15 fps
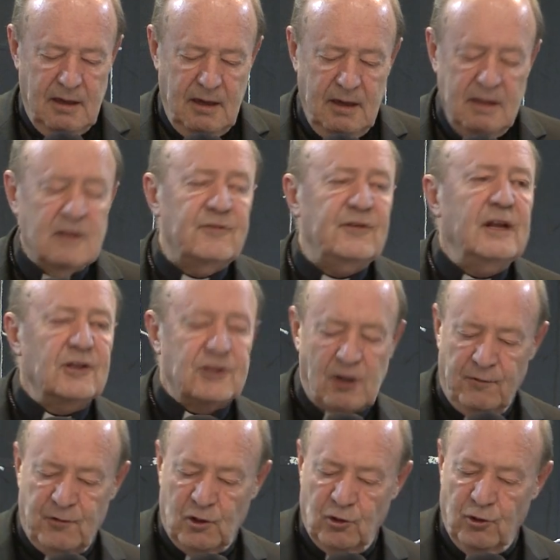In the
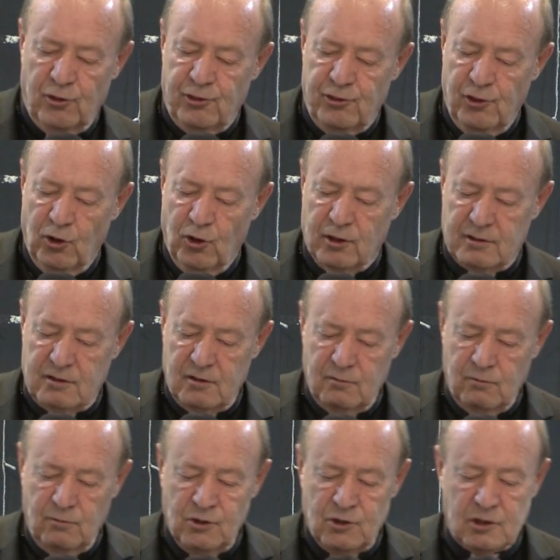philosophical thought,
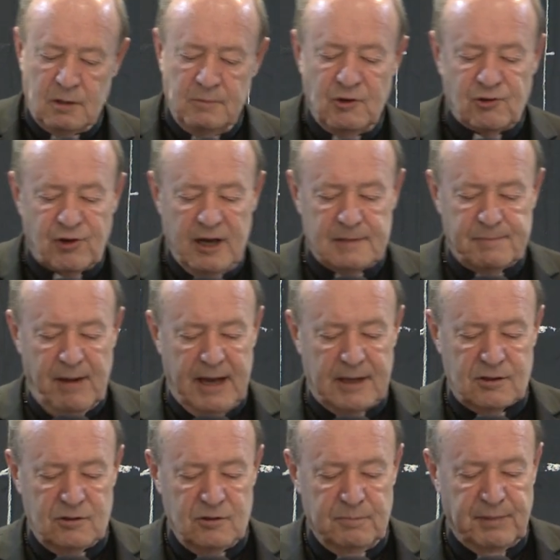which can be traced
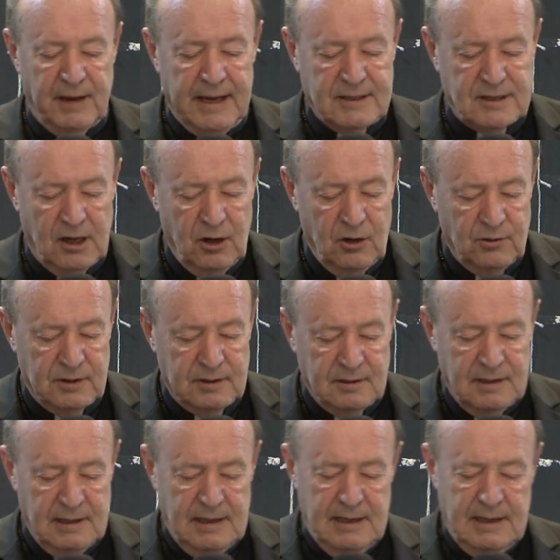back to Plato and
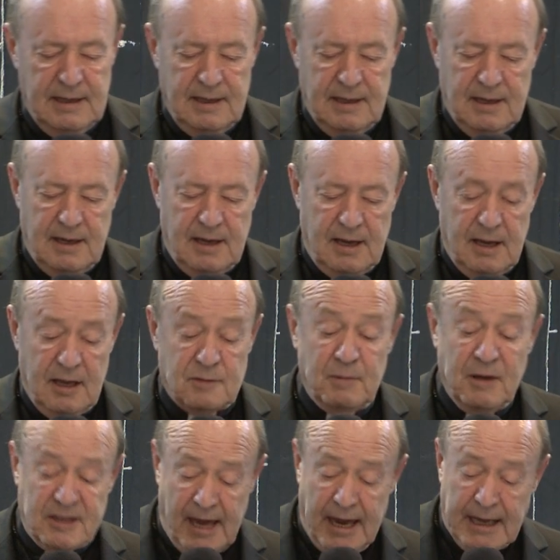has
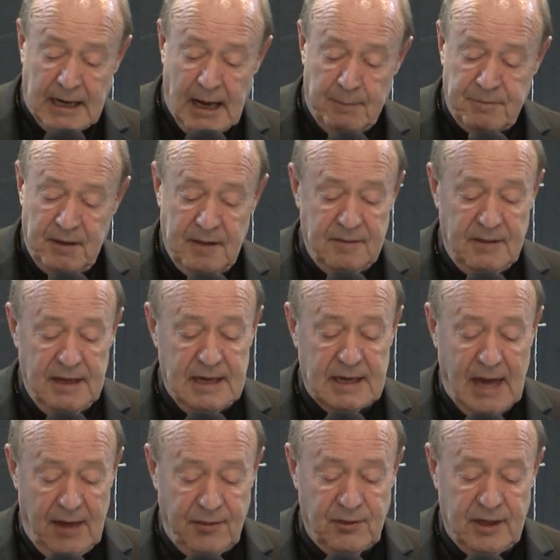been taken up in the
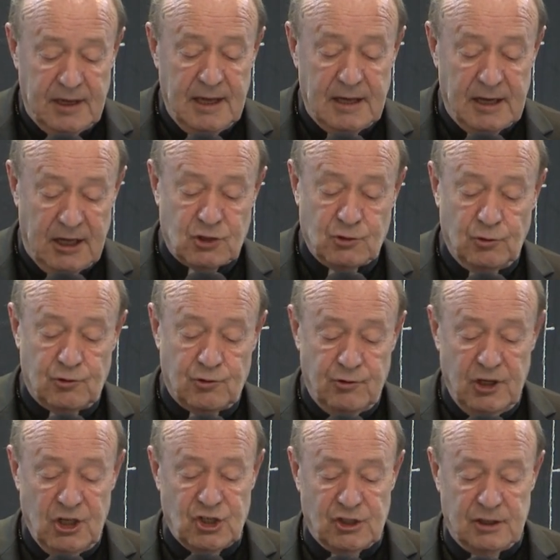Catholic intellectual
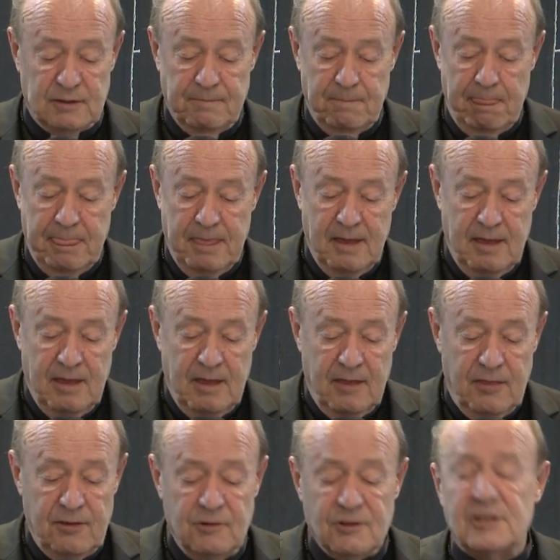tradition,
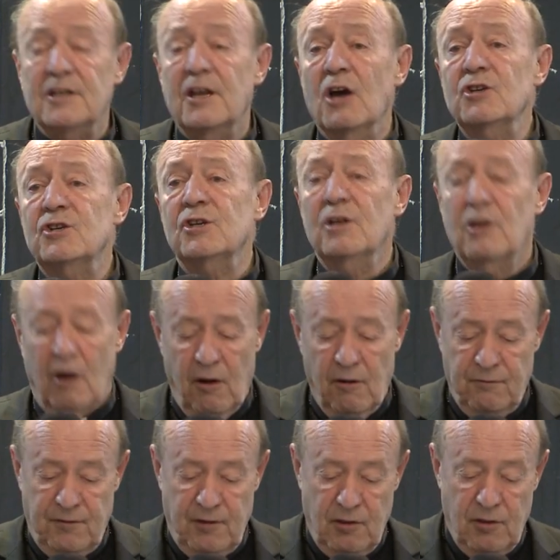there is the notion
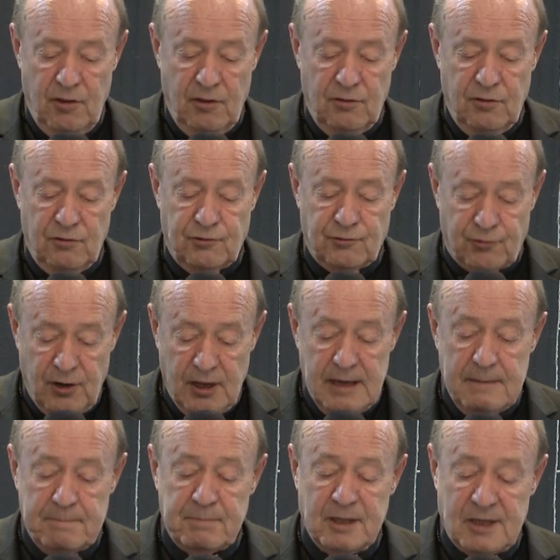of
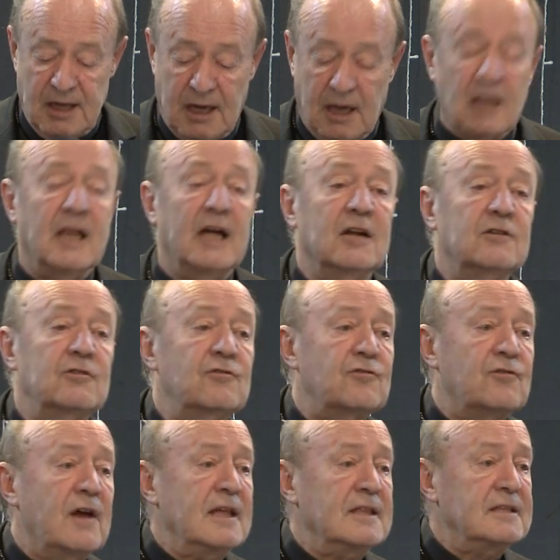three particular
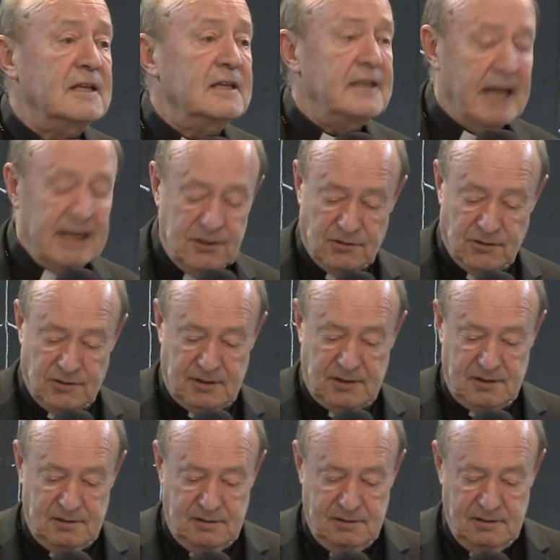transcendentals: